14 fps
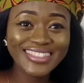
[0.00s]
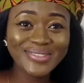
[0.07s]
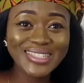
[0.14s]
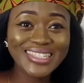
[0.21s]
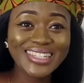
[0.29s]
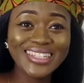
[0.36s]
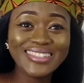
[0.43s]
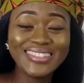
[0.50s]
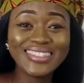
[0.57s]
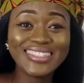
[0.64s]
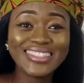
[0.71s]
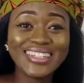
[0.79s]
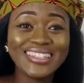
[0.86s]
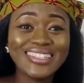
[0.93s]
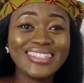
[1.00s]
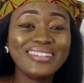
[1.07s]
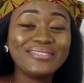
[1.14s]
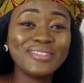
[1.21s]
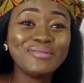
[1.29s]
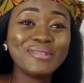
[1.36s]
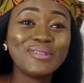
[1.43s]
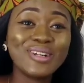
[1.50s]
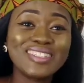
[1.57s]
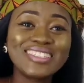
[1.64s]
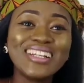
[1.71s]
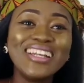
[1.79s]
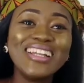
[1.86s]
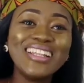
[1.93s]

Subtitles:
So basically on this channel I came about